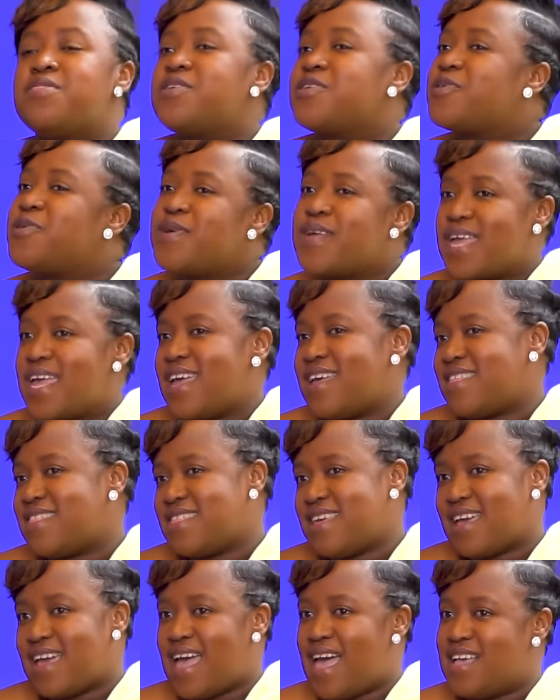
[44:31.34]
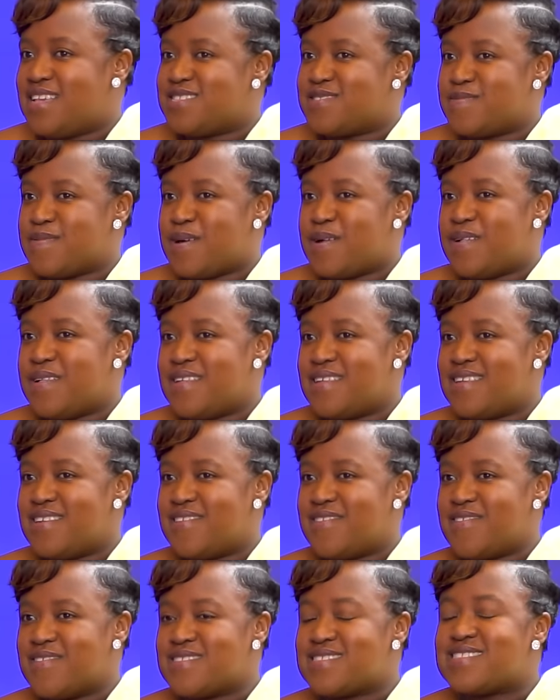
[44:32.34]
The cooking thing as well,
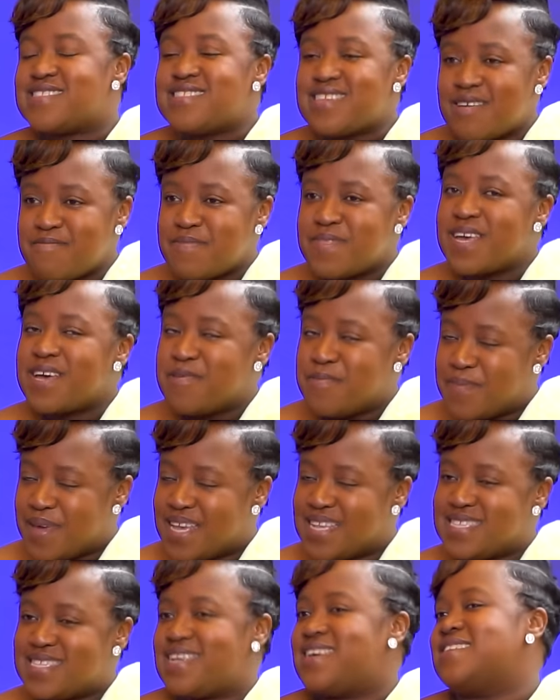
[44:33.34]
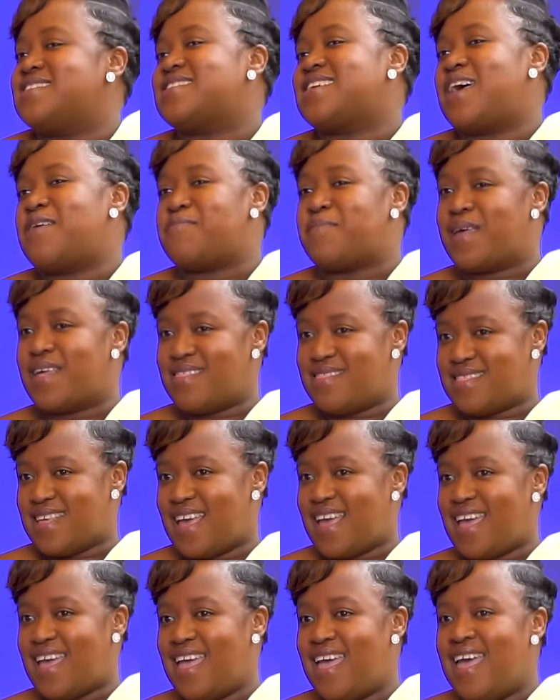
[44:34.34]
you know, something amazing is coming
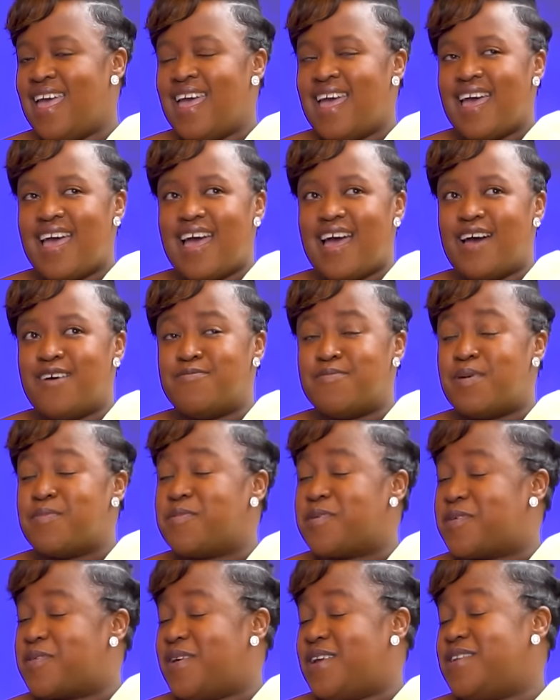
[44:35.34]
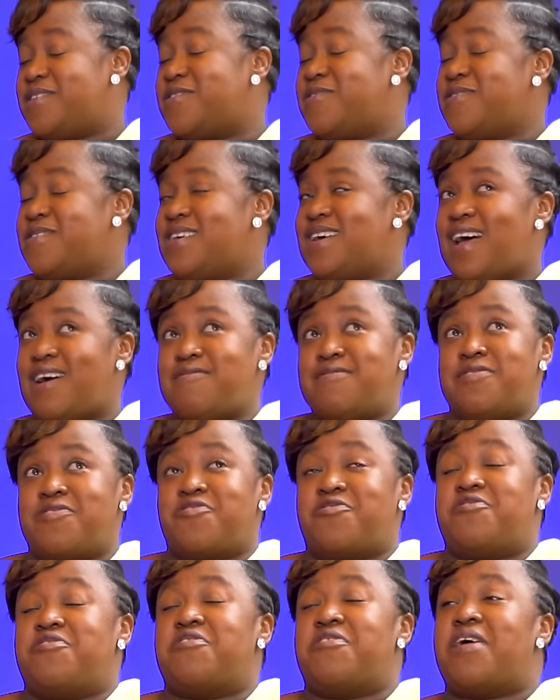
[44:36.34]
there. I'm a great cook. I
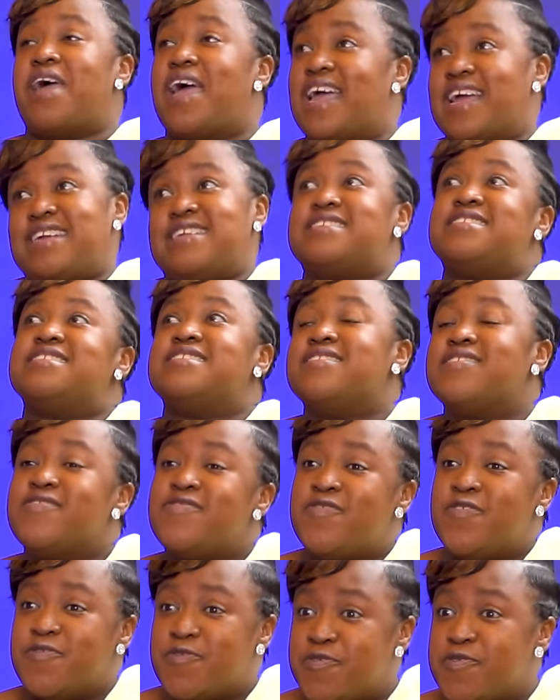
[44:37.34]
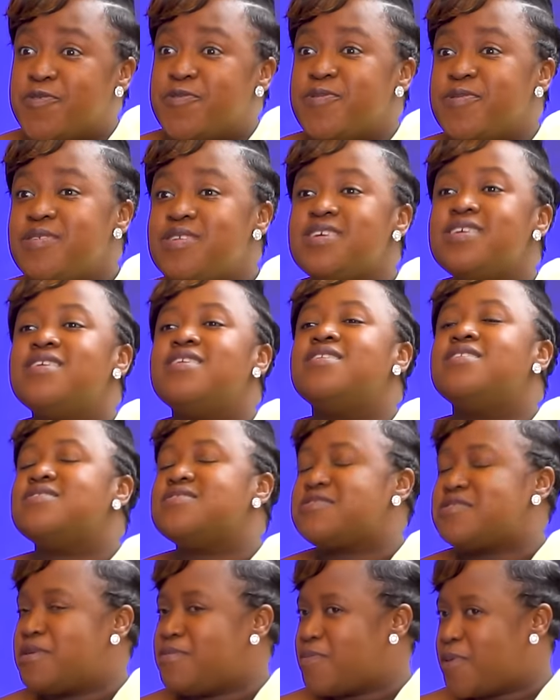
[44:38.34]
was dragged for food.
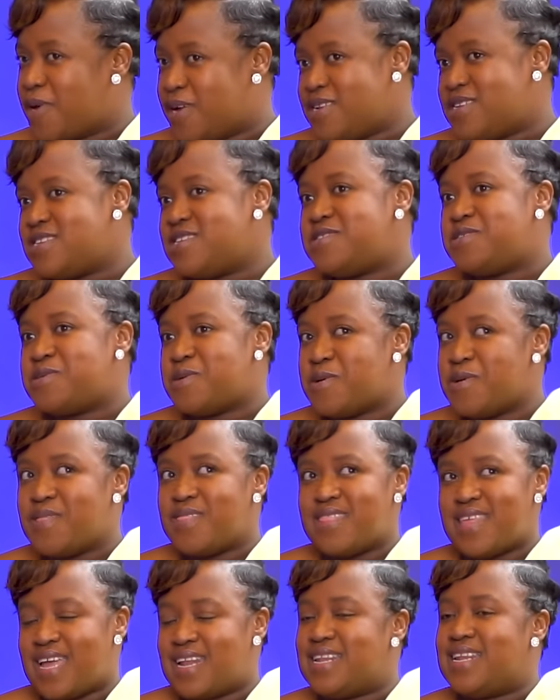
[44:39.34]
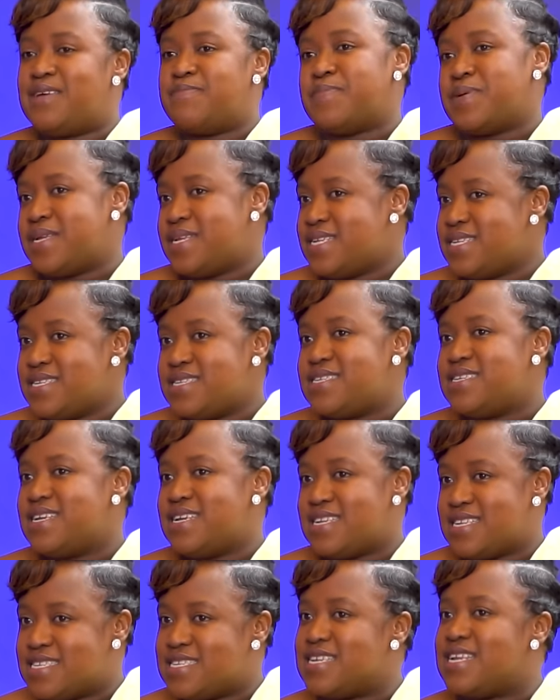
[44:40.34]
So I'm going to turn that lemon
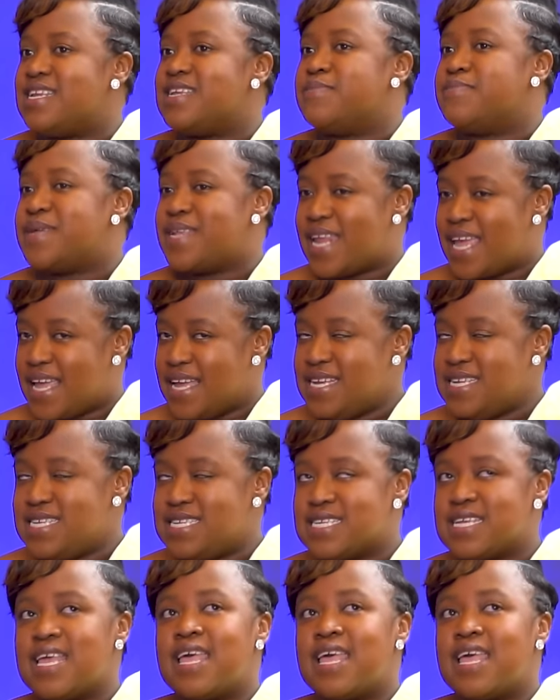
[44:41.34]
into lemonade.